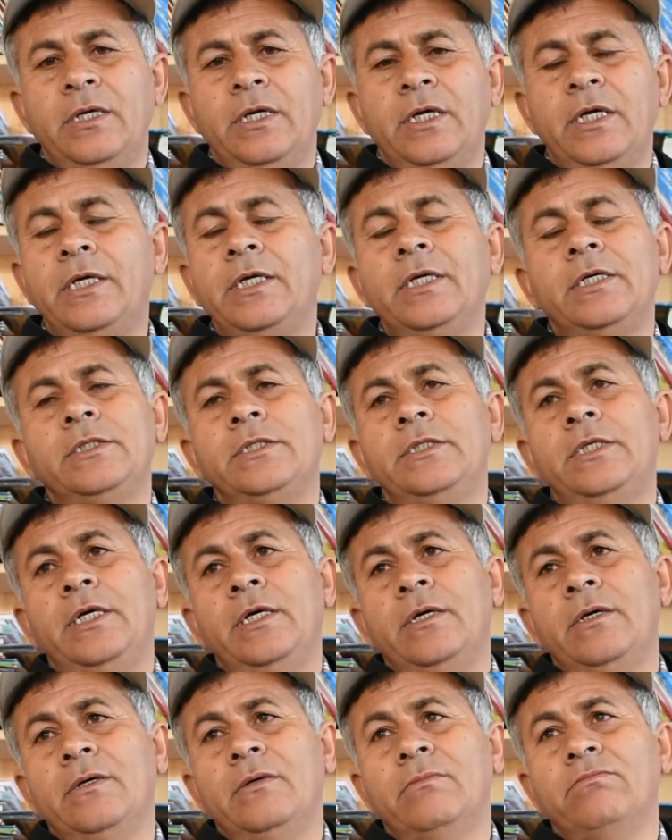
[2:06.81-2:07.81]
It is
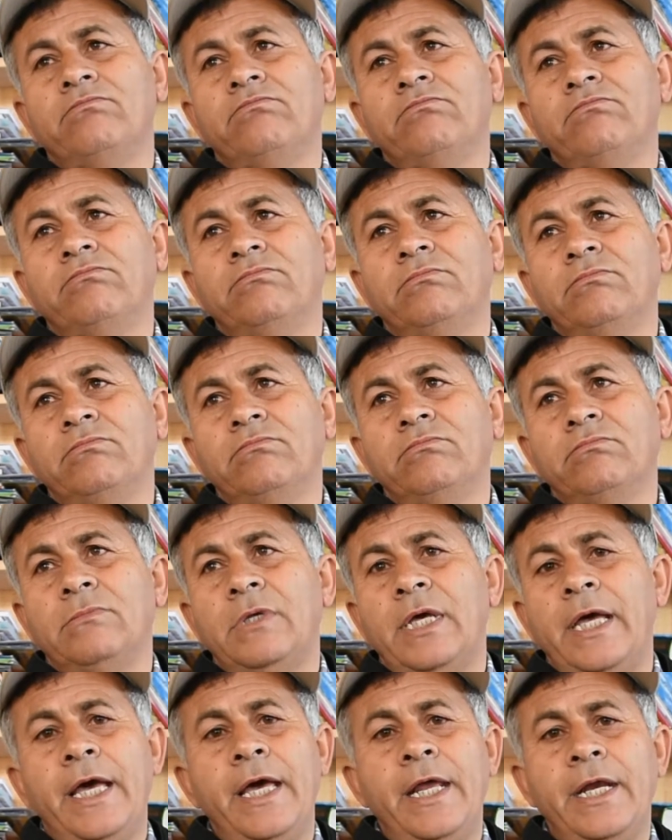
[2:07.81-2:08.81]
the
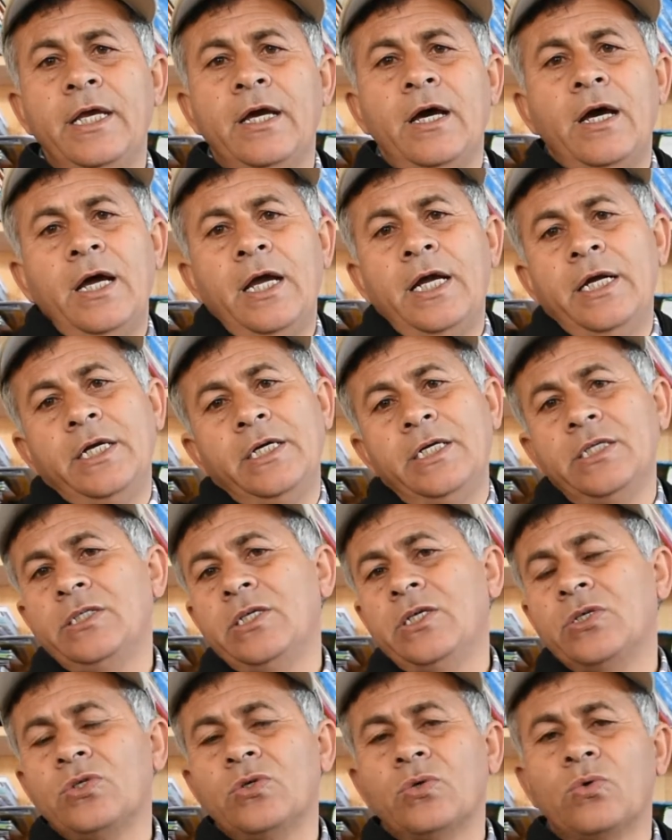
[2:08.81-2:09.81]
area and it is
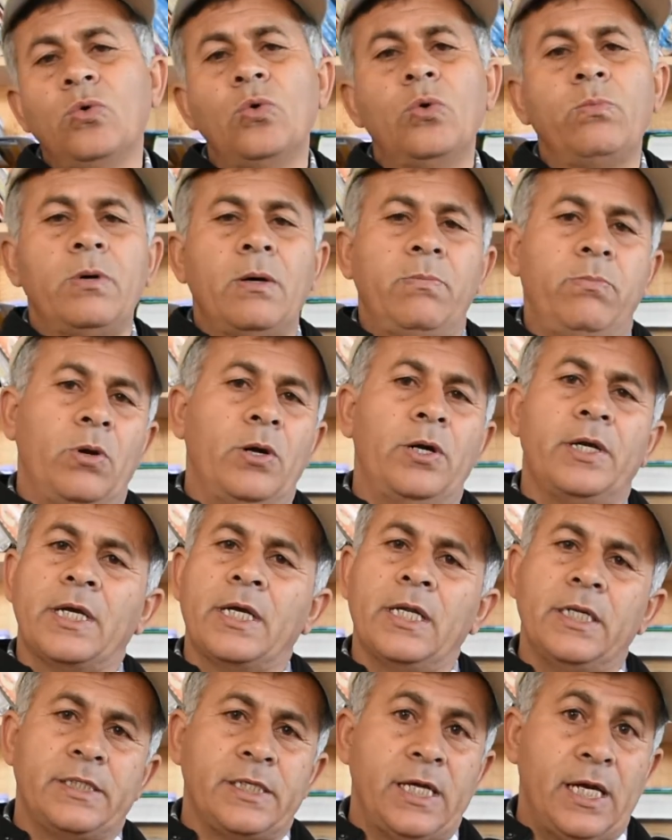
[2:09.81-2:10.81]
the scope of
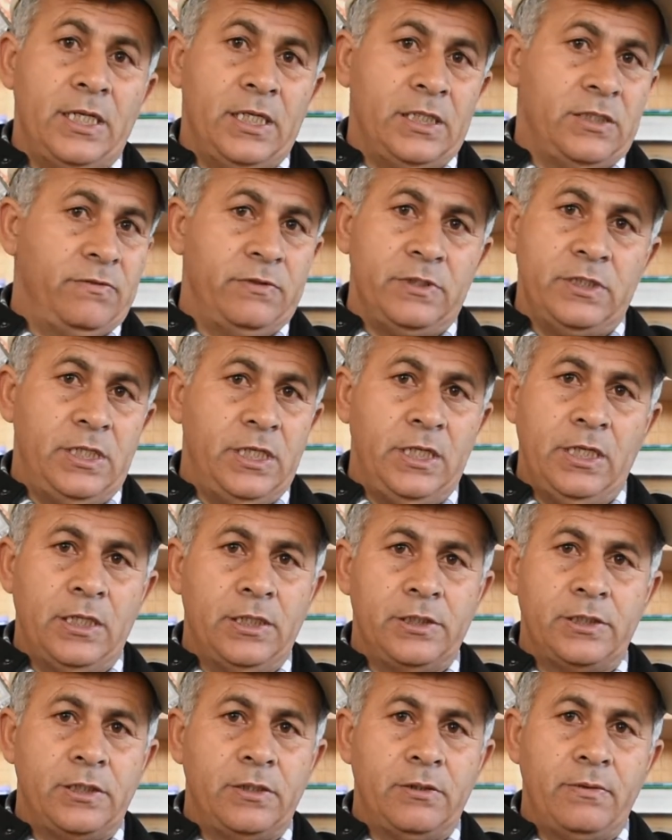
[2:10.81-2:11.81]
political science which
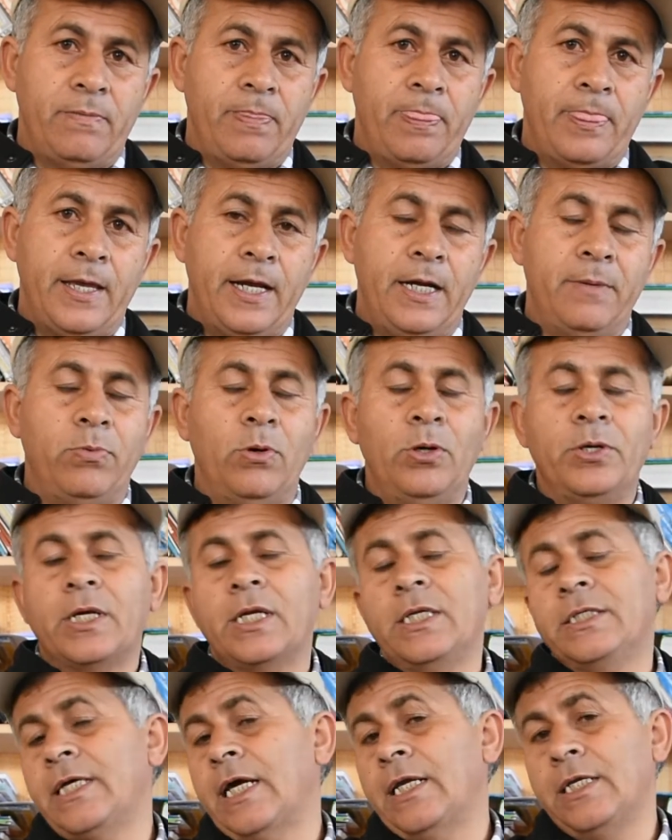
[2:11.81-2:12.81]
deals. And
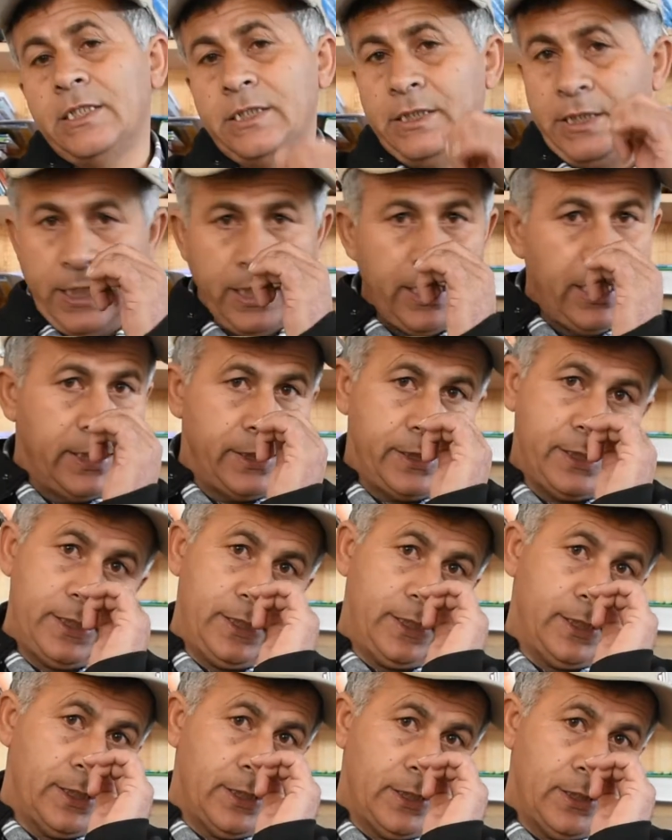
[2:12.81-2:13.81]
political science deals
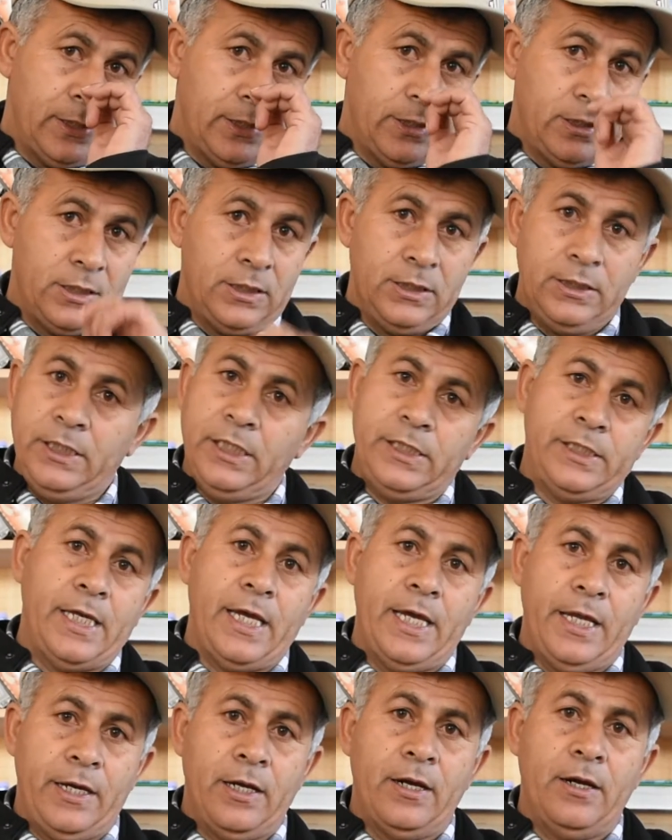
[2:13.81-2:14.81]
this
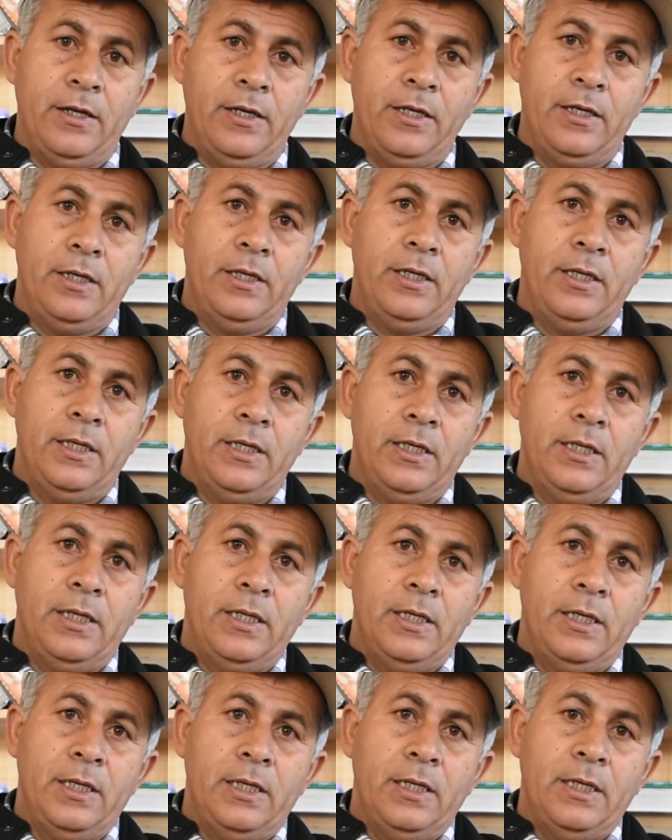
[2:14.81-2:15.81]
area
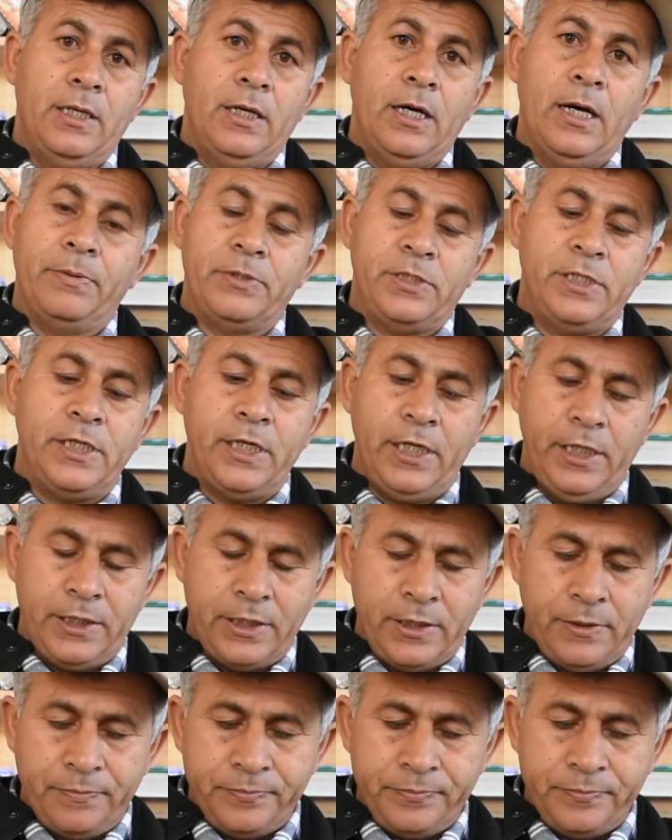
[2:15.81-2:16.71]
of state.